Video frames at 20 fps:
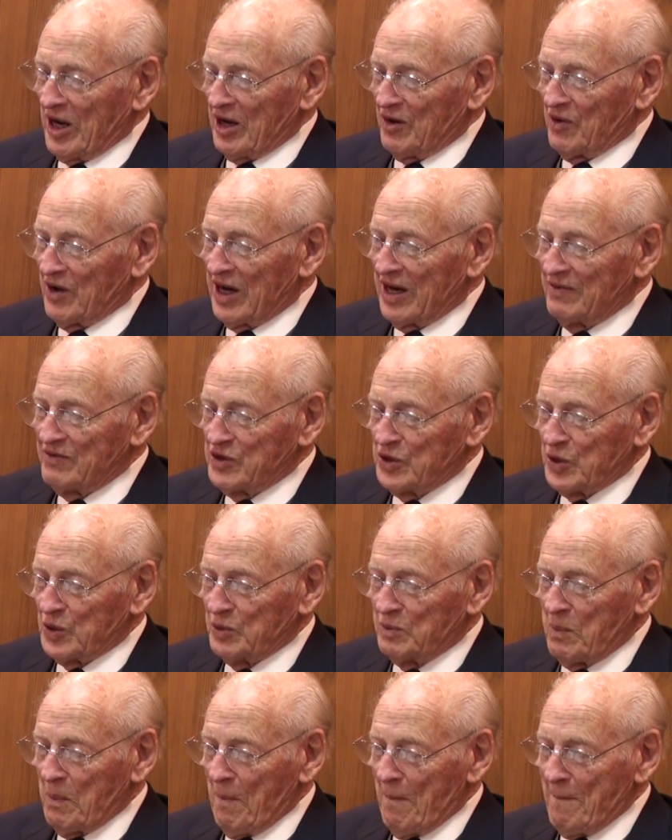arrived
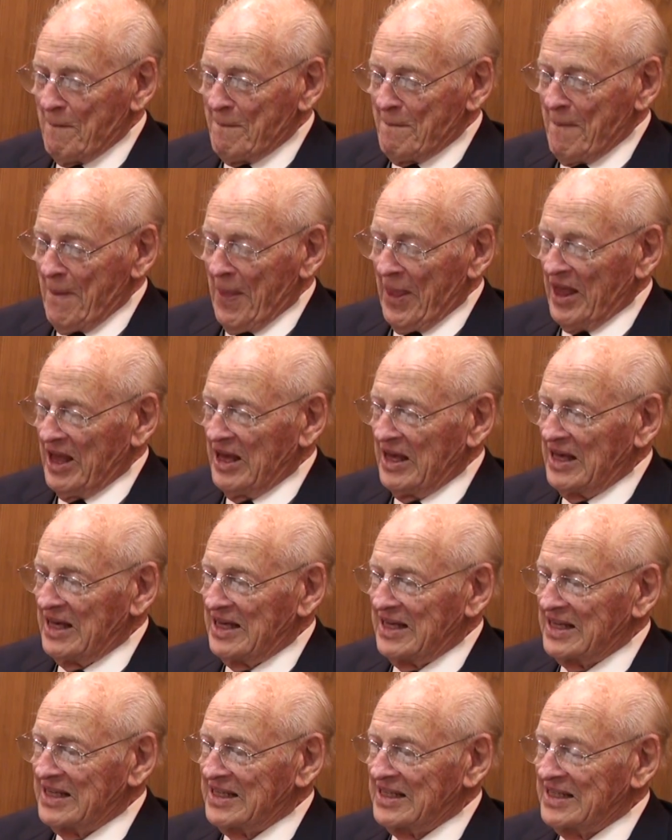home
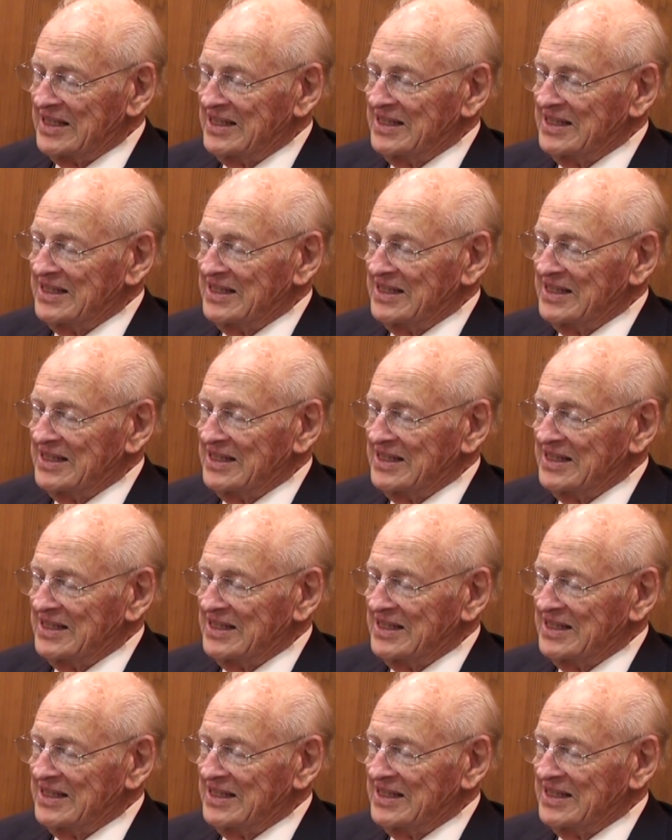and